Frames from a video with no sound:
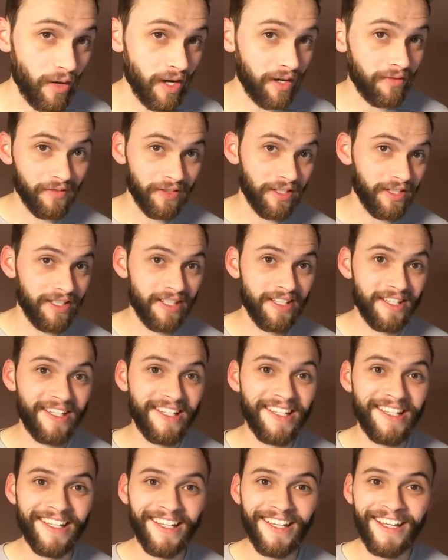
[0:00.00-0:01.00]
one of
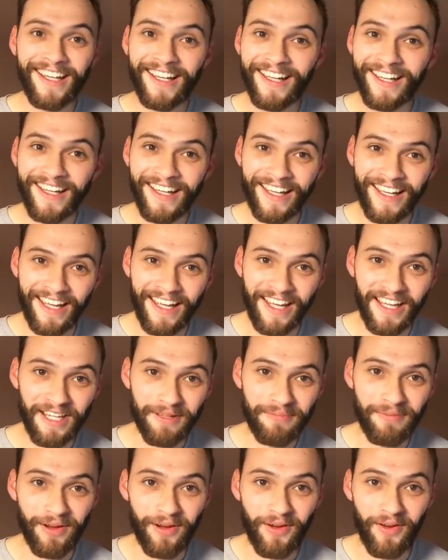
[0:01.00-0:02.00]
us
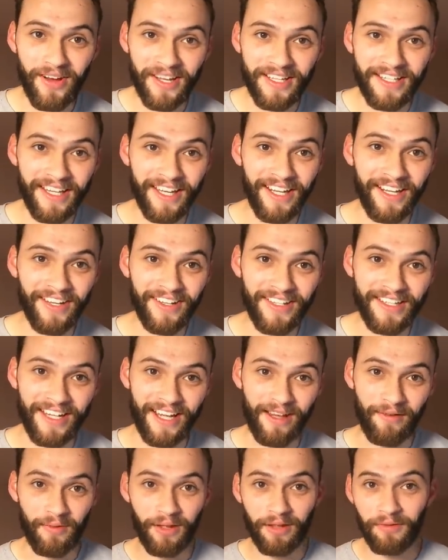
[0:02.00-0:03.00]
is progressing in our
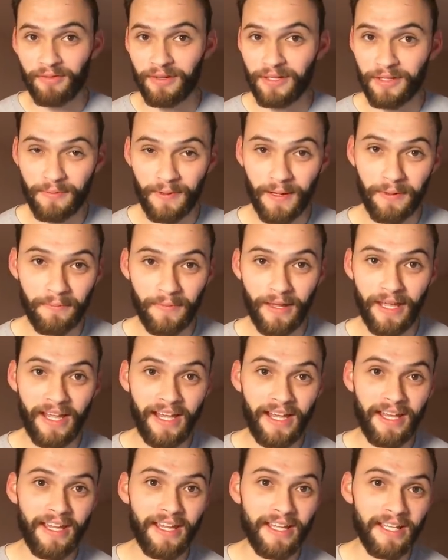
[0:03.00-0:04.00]
set, whether it's been
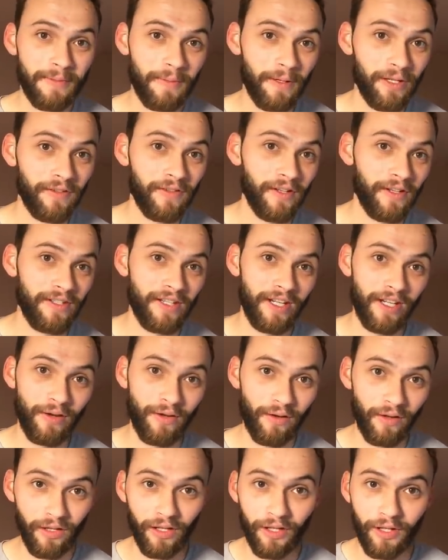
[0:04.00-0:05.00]
me, sponge floating,
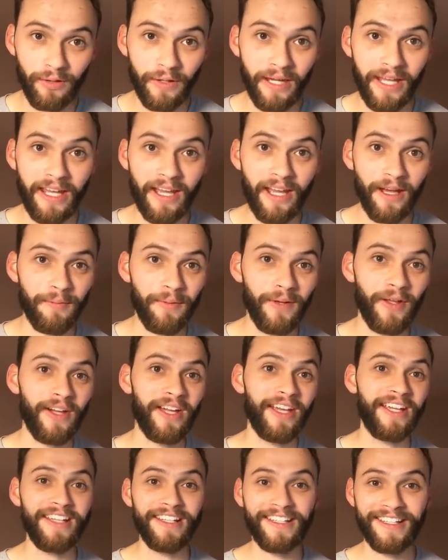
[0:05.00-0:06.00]
or Louis
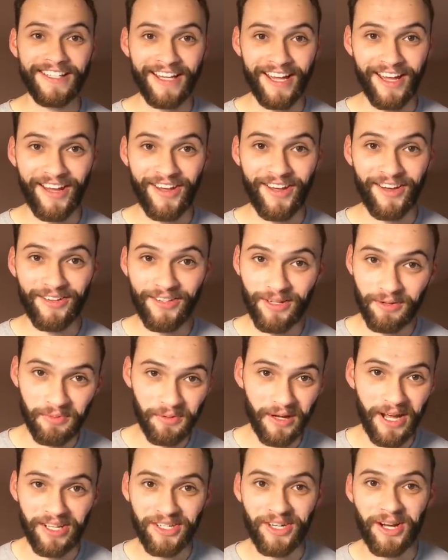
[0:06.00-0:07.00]
applying the second coat. So
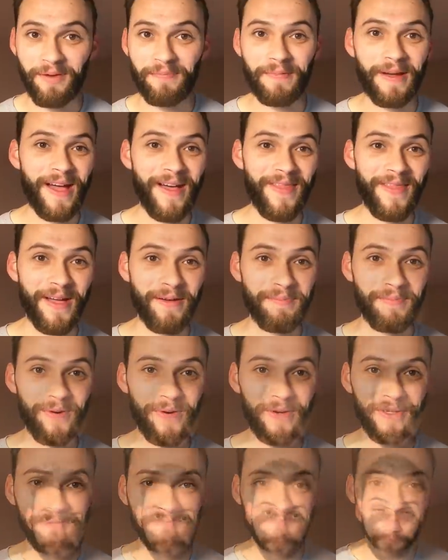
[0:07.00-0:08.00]
we'll catch up at that
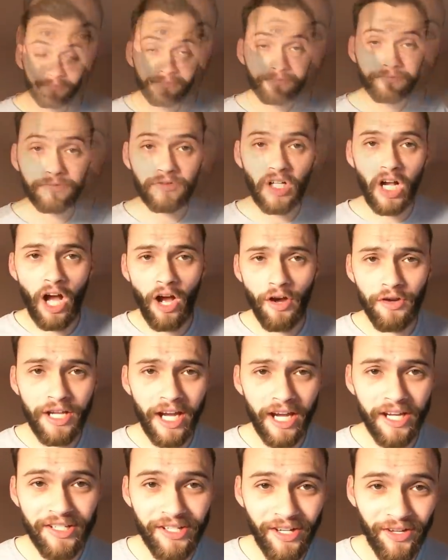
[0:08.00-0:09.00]
point.
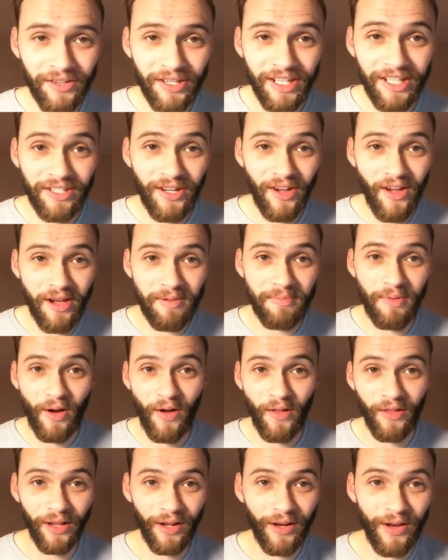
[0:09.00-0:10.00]
Okay, so the time
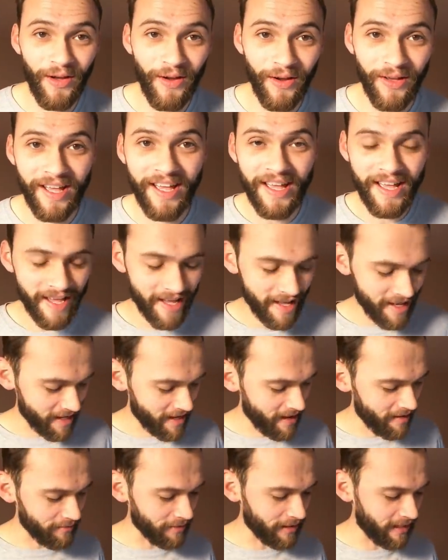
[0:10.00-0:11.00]
on the clock
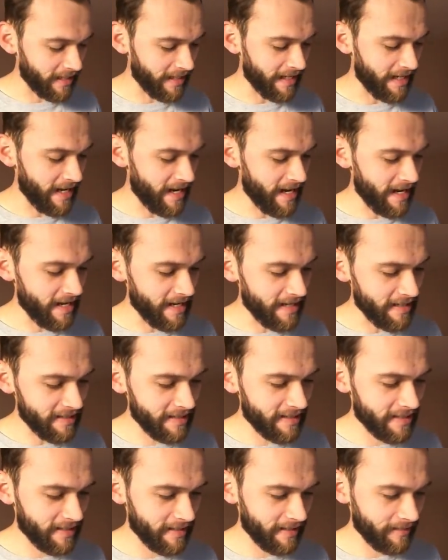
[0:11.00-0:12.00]
currently
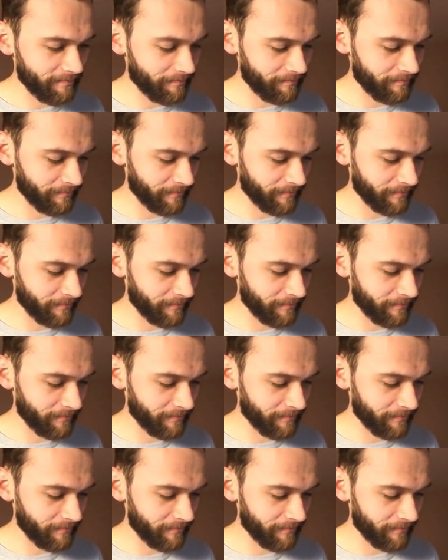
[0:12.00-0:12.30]
is